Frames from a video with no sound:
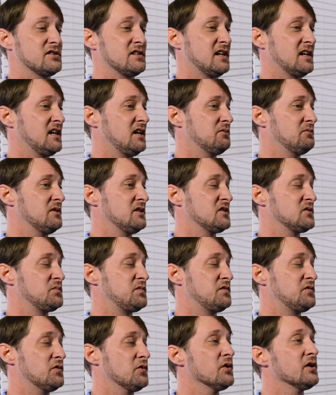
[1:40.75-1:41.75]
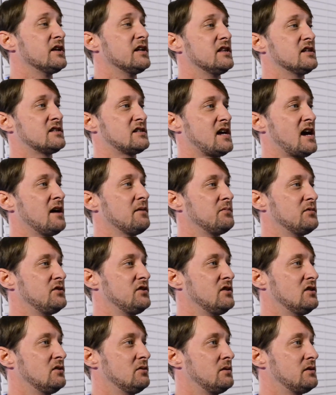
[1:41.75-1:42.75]
like I was before any of this happened,
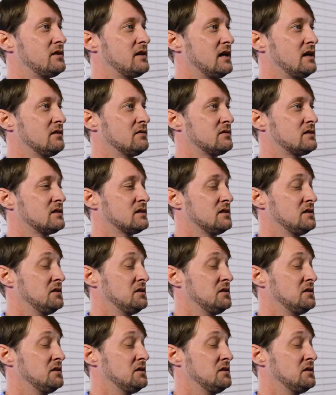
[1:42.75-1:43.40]
without